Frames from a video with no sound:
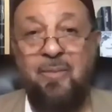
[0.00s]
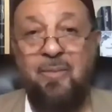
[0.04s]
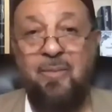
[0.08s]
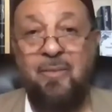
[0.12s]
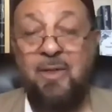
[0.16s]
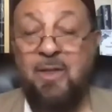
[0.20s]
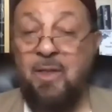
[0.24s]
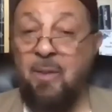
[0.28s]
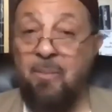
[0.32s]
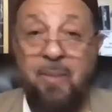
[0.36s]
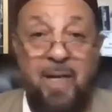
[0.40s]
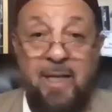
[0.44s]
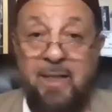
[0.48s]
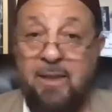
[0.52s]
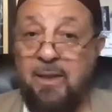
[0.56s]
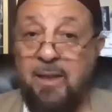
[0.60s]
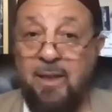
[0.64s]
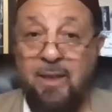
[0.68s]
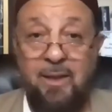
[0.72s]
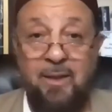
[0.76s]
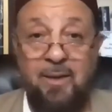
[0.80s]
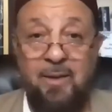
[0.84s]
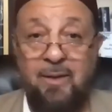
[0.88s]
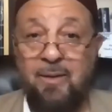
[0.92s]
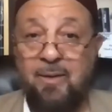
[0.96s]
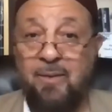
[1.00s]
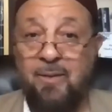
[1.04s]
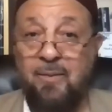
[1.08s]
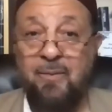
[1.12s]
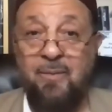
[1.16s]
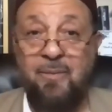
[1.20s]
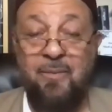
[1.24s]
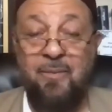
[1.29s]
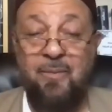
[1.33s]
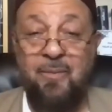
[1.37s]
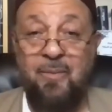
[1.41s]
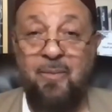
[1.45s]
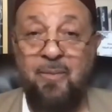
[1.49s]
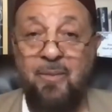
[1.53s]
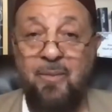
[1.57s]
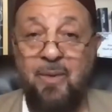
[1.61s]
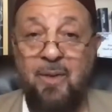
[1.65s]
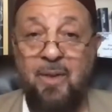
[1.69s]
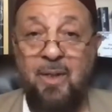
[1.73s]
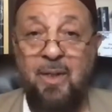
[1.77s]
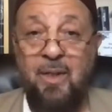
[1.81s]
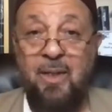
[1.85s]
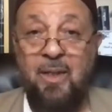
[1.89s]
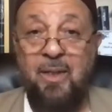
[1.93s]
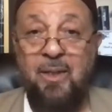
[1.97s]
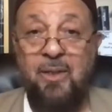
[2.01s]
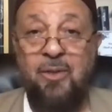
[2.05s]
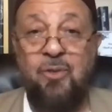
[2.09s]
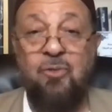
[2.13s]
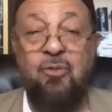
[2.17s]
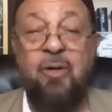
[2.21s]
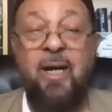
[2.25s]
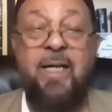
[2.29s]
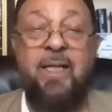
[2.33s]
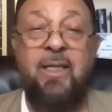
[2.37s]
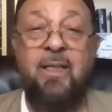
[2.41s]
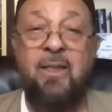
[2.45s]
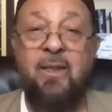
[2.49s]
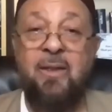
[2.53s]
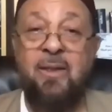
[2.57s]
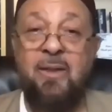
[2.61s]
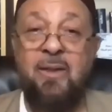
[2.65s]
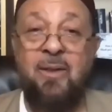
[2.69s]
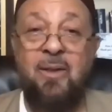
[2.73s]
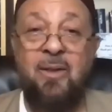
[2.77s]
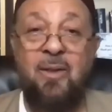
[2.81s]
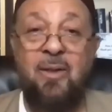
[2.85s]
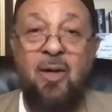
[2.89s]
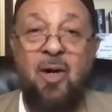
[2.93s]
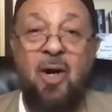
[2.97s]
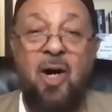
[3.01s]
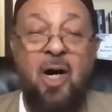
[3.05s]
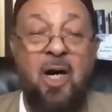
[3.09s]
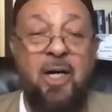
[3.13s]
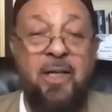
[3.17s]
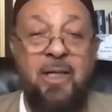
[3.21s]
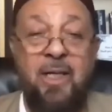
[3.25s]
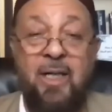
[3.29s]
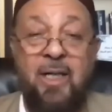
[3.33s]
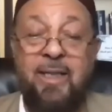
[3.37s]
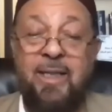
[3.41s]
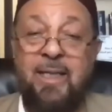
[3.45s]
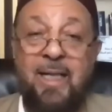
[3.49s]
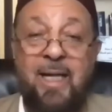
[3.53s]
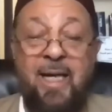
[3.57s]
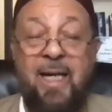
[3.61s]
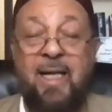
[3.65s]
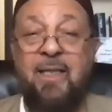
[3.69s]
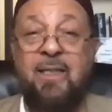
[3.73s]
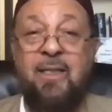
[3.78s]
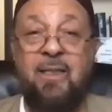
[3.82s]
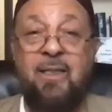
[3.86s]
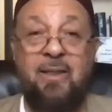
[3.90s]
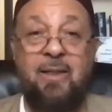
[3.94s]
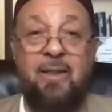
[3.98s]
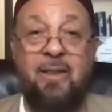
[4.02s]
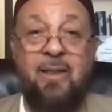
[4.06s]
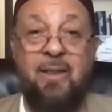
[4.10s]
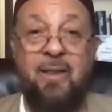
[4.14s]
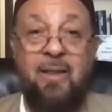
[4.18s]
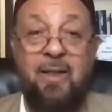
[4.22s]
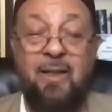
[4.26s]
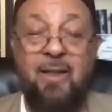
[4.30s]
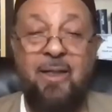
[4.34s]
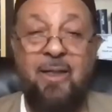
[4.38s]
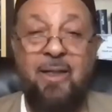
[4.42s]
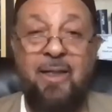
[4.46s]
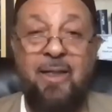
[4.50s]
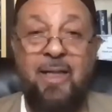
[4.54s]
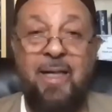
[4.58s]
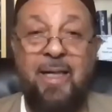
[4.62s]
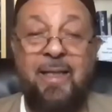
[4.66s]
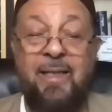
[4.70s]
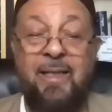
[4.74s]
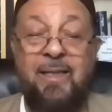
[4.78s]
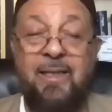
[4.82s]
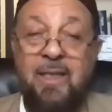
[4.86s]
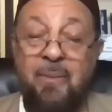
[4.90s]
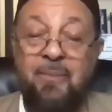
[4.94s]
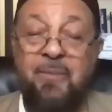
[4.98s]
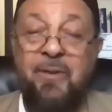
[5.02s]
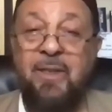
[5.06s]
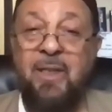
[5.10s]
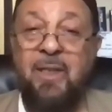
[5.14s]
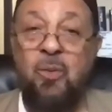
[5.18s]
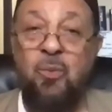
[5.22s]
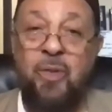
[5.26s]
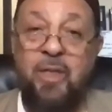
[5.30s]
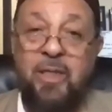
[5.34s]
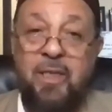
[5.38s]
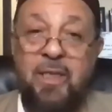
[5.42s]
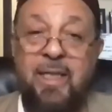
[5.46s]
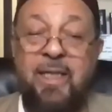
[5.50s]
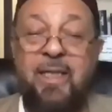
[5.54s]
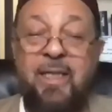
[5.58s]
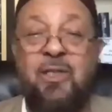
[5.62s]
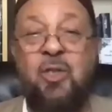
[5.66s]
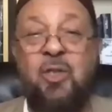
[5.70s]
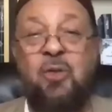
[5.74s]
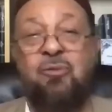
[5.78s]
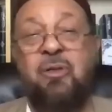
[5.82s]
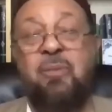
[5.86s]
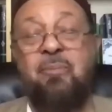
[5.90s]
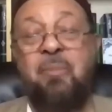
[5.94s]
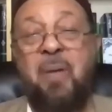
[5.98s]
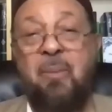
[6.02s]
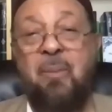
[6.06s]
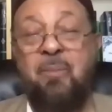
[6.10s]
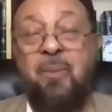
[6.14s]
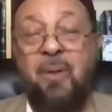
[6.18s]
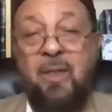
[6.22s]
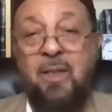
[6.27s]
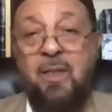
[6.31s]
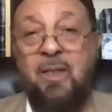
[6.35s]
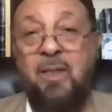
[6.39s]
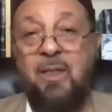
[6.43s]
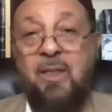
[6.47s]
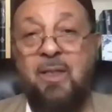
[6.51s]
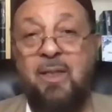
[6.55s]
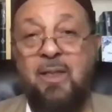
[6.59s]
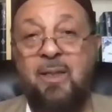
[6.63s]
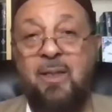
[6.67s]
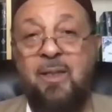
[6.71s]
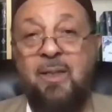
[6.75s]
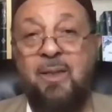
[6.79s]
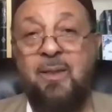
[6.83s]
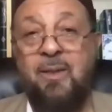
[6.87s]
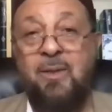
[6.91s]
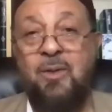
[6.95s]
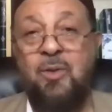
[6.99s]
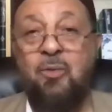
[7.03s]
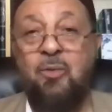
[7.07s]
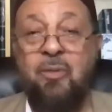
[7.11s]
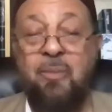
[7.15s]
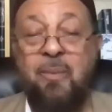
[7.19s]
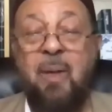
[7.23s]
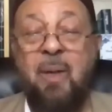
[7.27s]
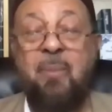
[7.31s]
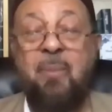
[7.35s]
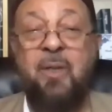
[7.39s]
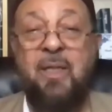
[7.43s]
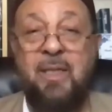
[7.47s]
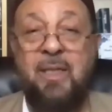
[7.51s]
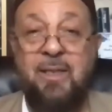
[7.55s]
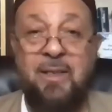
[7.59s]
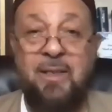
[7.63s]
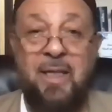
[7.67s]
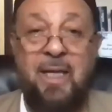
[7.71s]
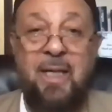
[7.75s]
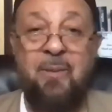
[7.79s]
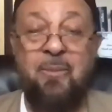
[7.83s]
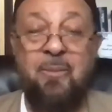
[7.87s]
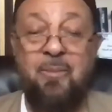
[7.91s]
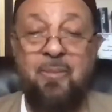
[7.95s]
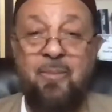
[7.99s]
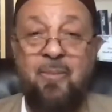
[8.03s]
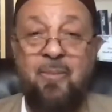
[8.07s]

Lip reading: It's amazing. Great honor he had. And it's something that we need to remember his name.